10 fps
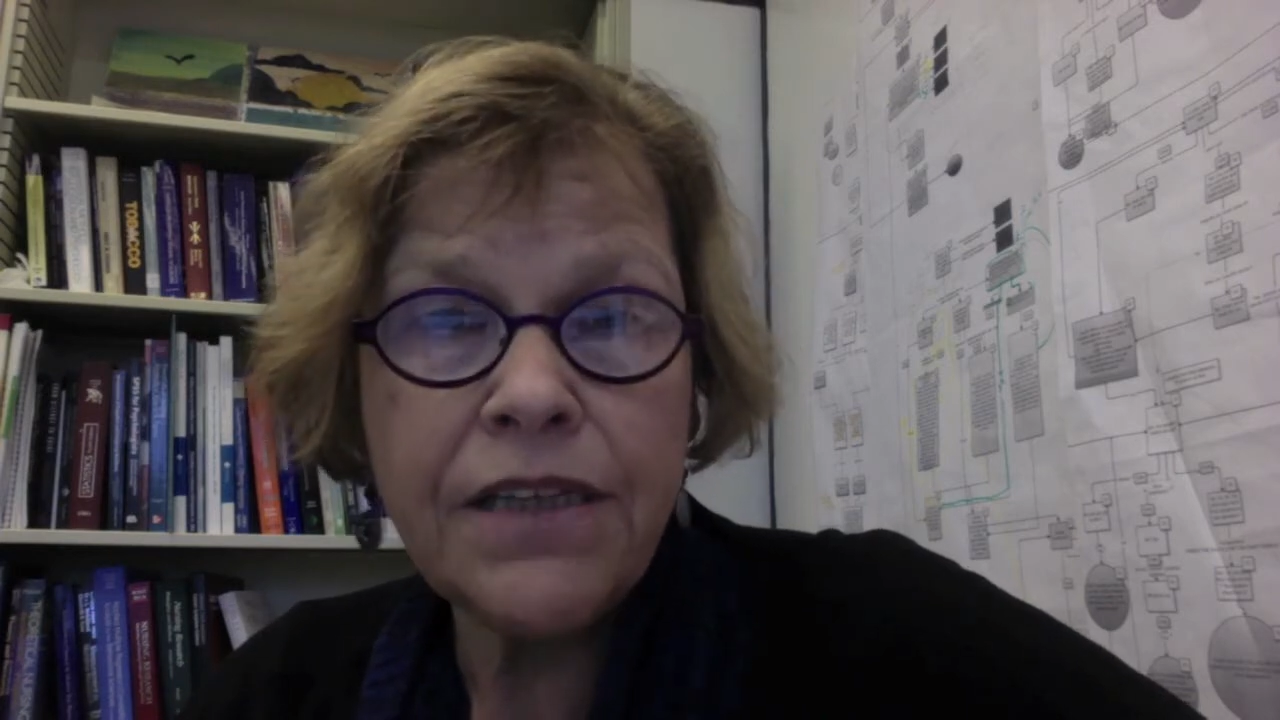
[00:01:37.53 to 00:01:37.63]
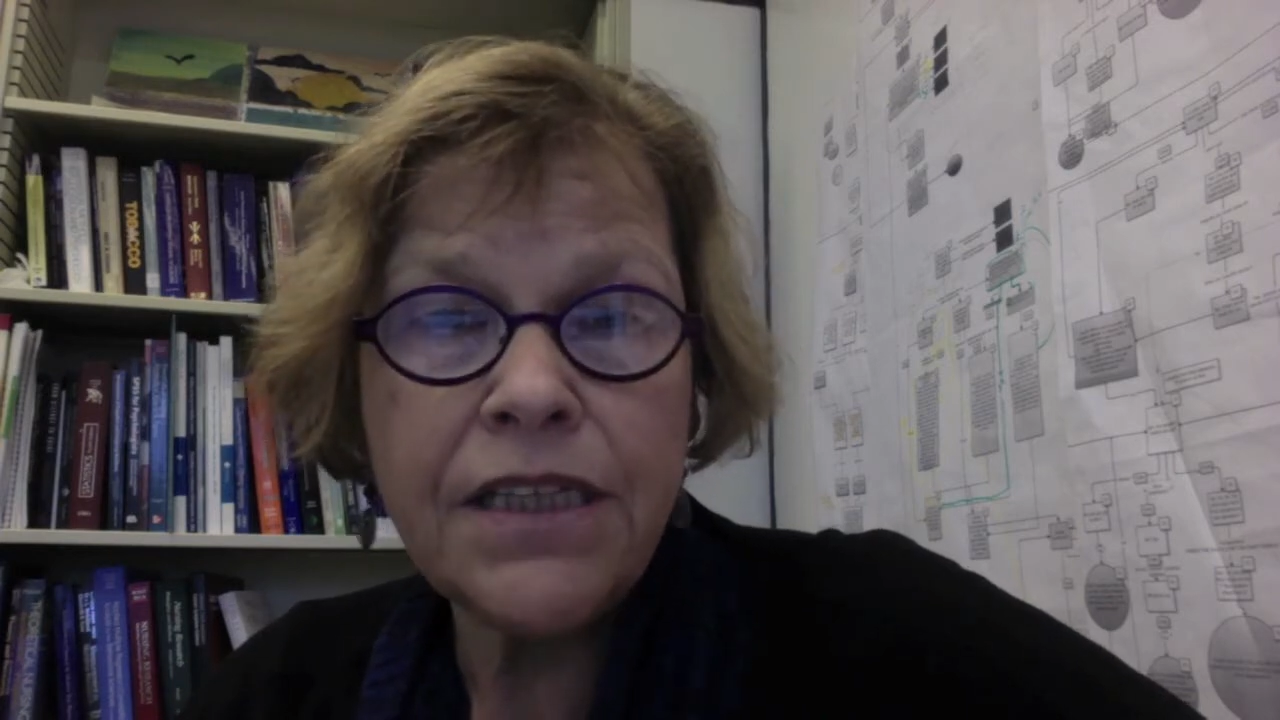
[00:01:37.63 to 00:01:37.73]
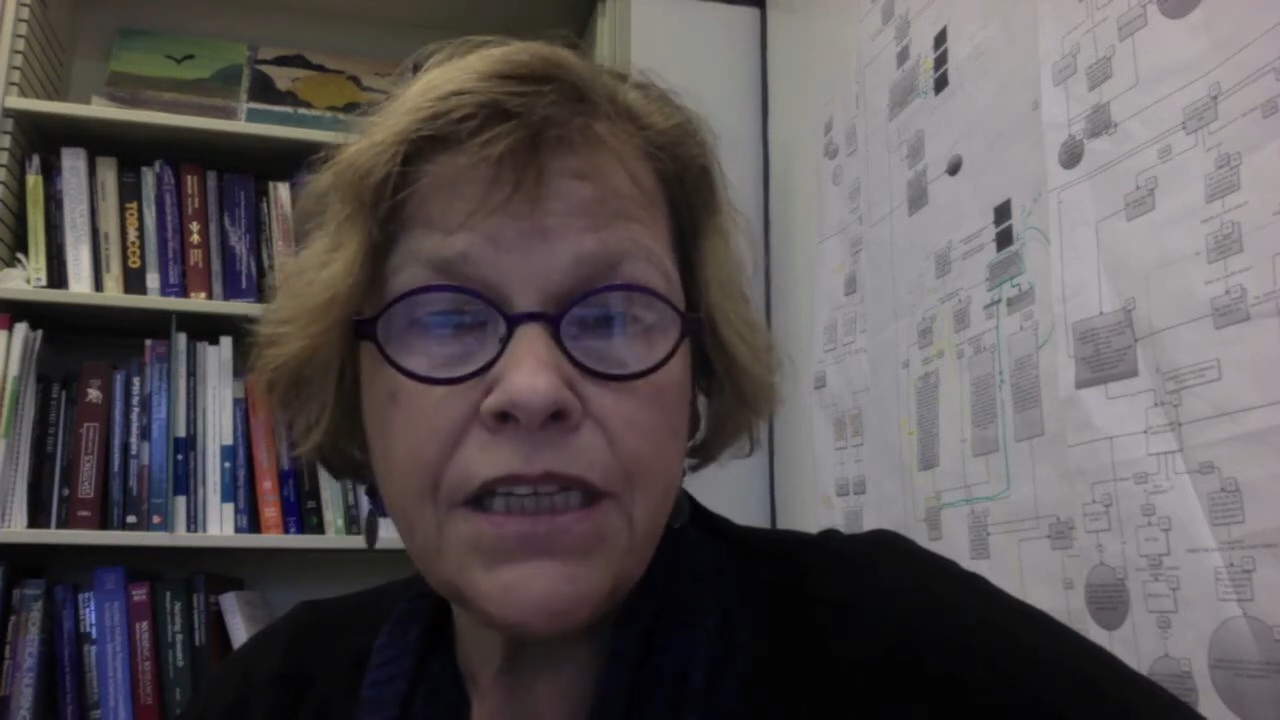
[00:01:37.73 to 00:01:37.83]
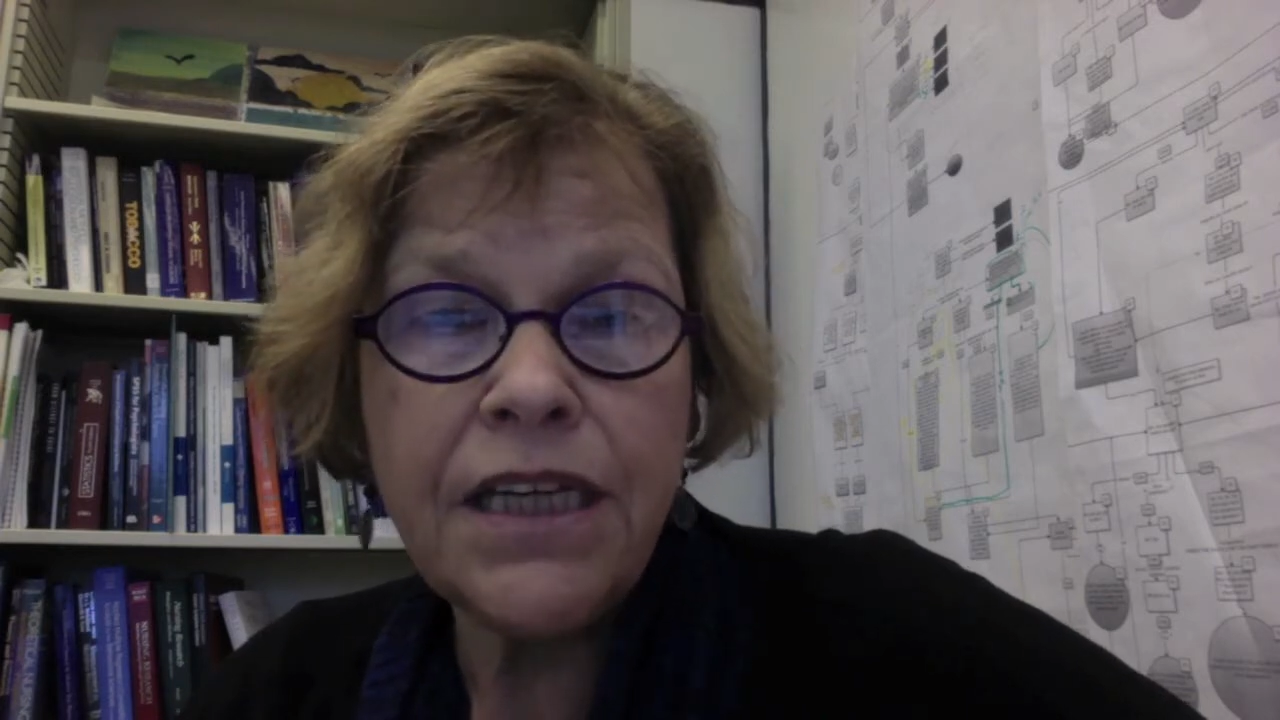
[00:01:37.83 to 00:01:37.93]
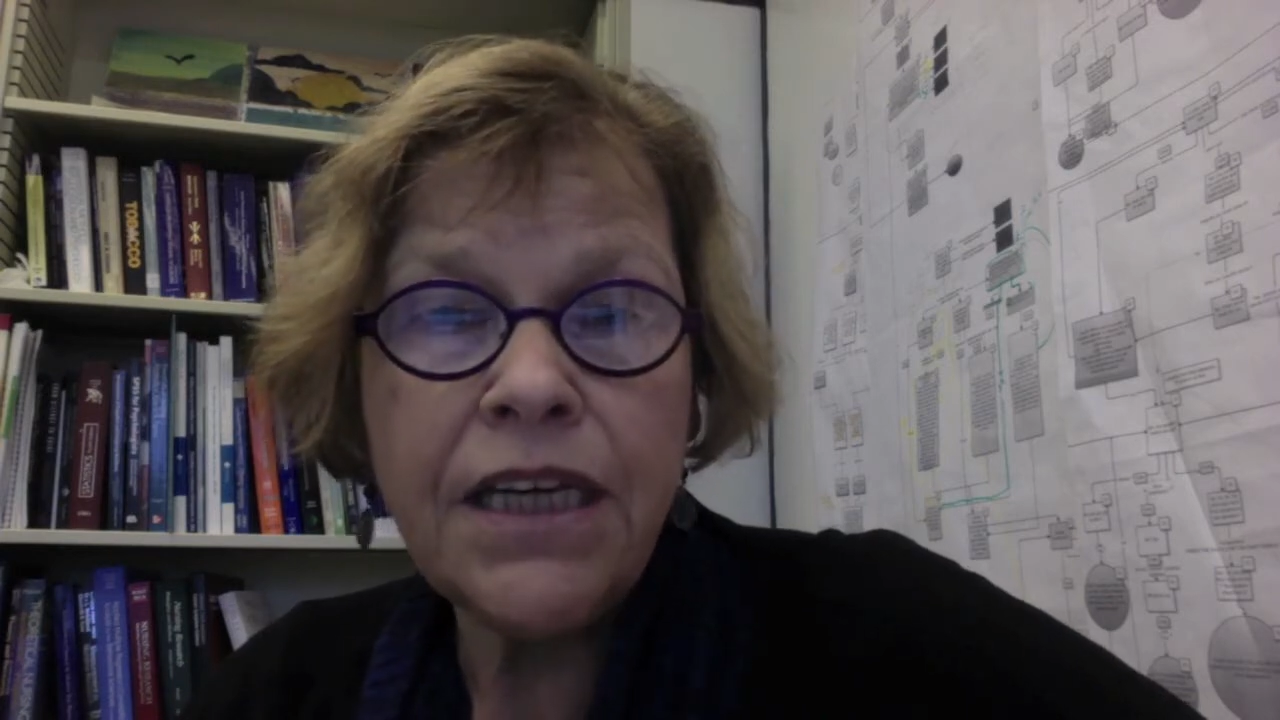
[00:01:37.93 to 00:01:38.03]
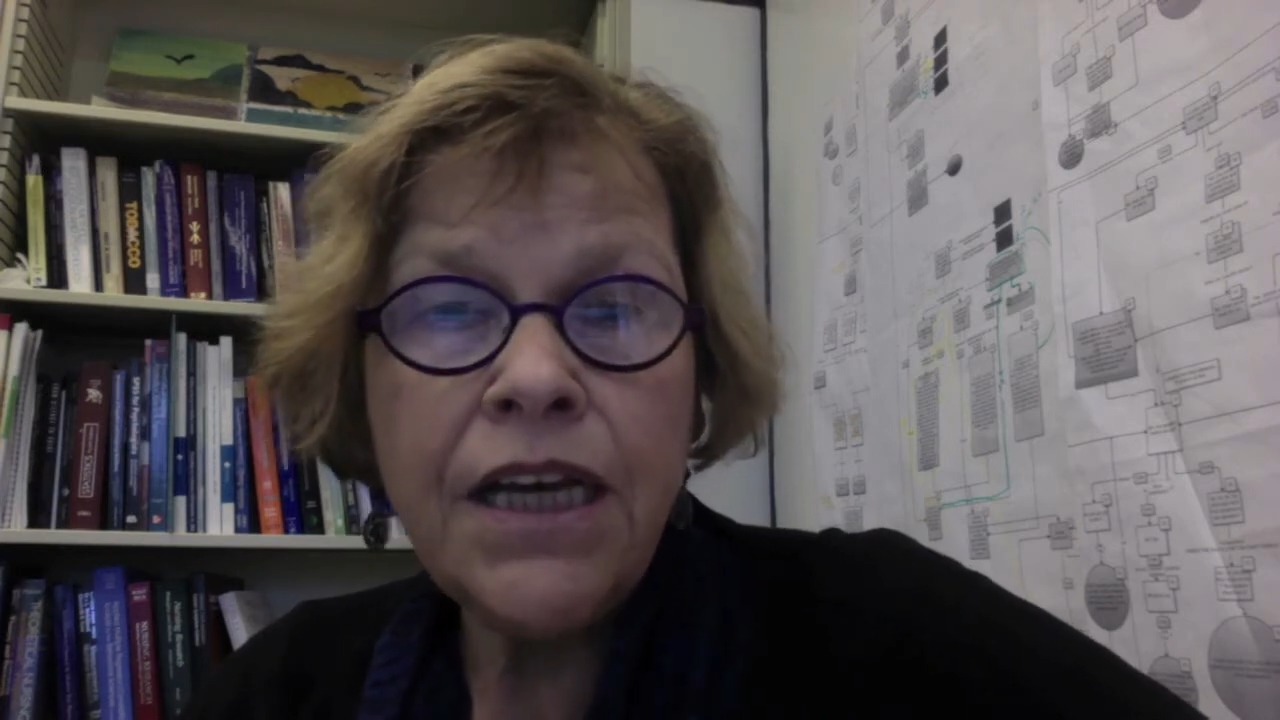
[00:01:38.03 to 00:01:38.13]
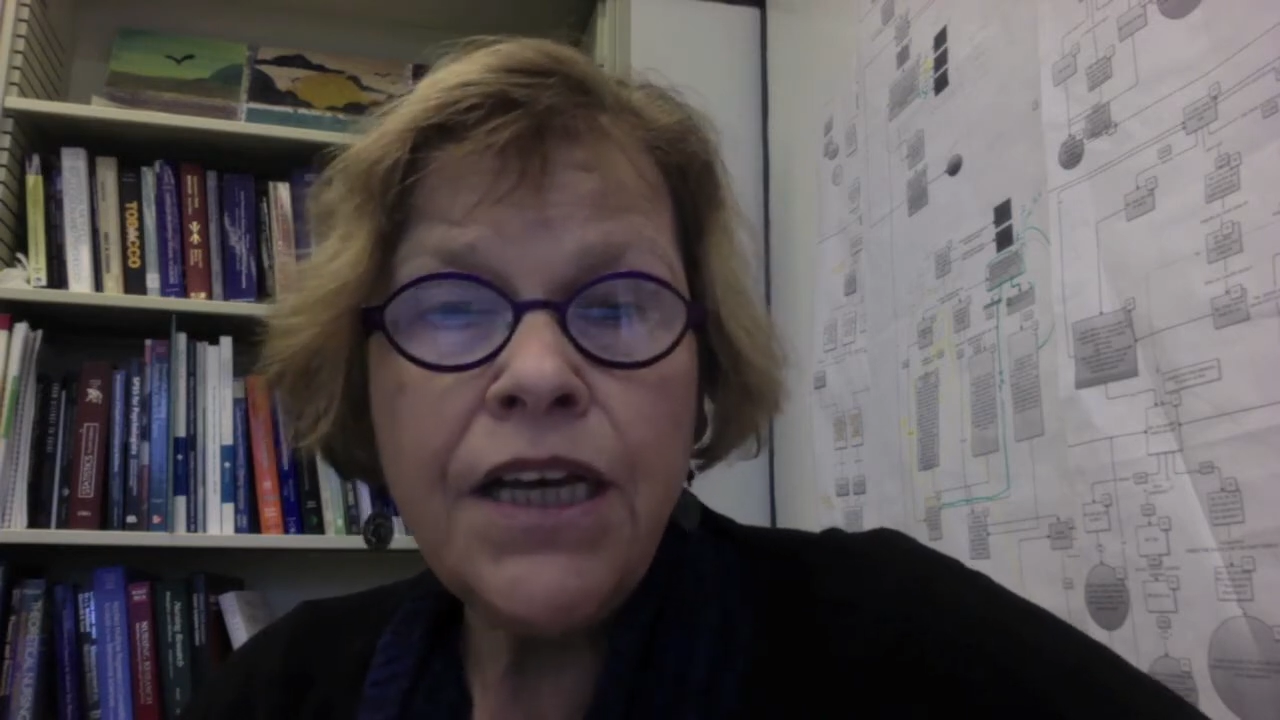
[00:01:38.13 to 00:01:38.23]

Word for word: L C